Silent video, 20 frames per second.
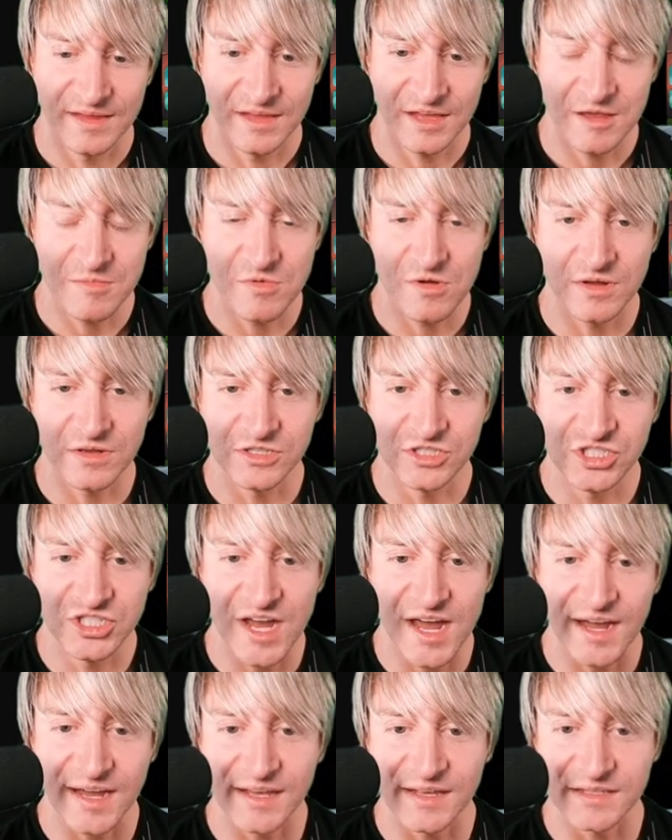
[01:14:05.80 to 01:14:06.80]
Come on,
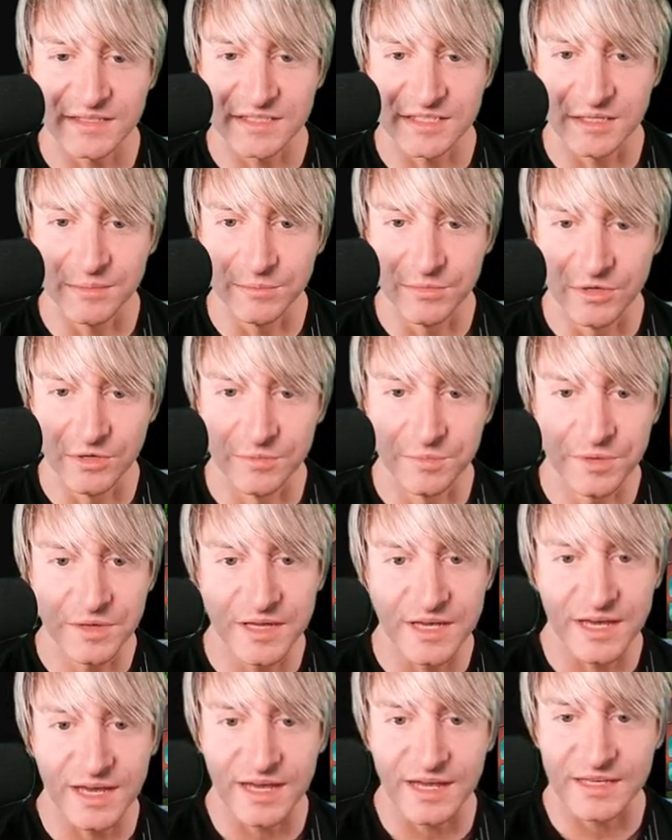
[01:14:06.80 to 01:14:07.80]
giant symbol,
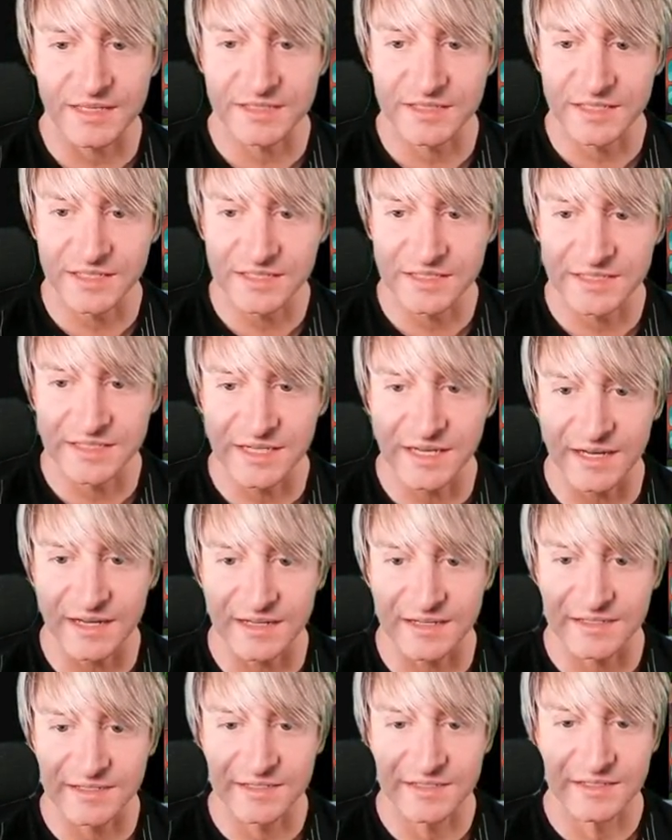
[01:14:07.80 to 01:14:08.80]
please. Let's see
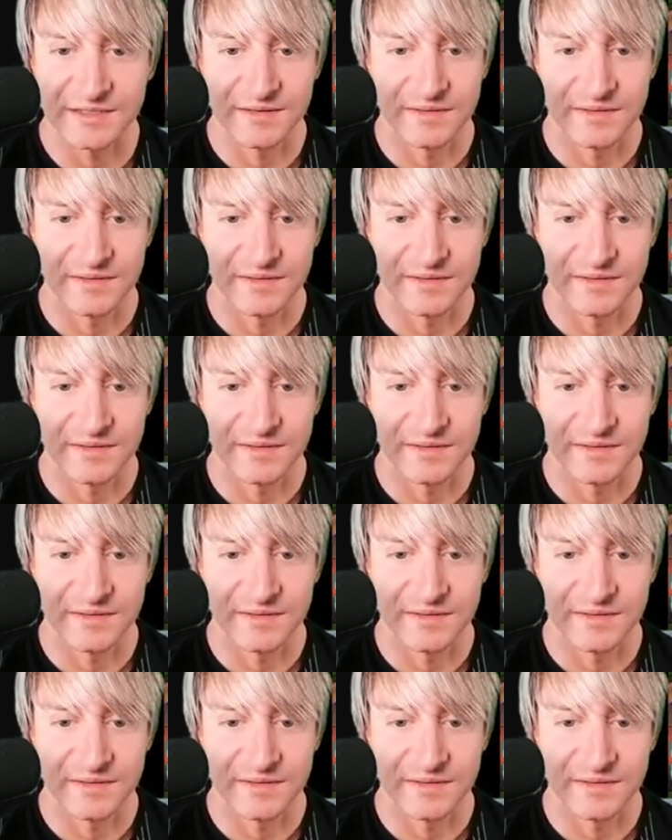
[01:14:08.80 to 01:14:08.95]
it.